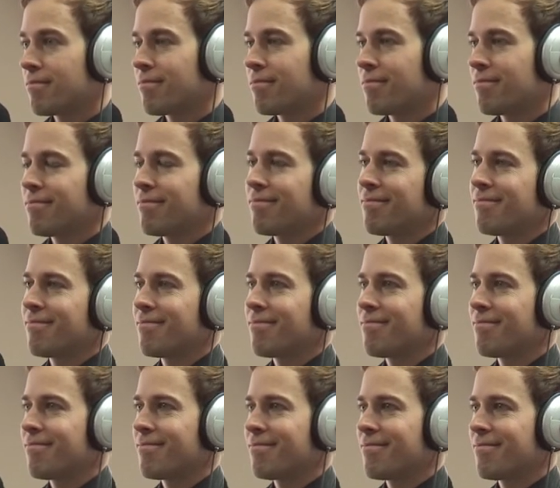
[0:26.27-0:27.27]

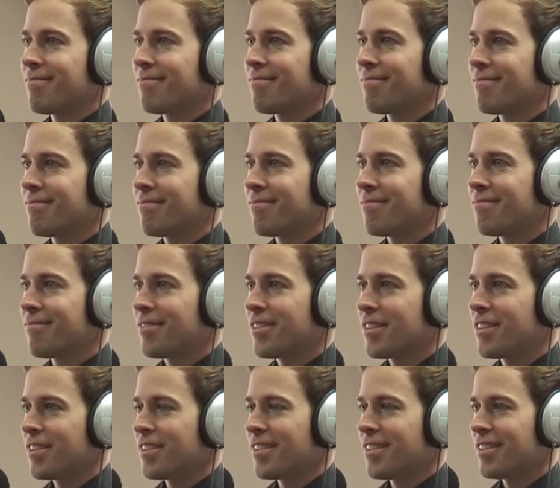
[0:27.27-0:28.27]

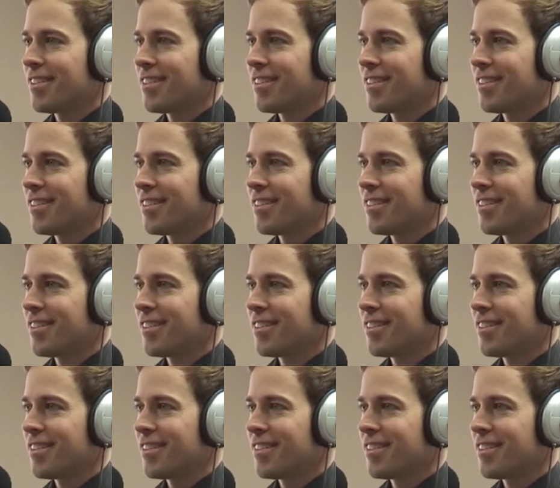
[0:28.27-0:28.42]
Nothing is said.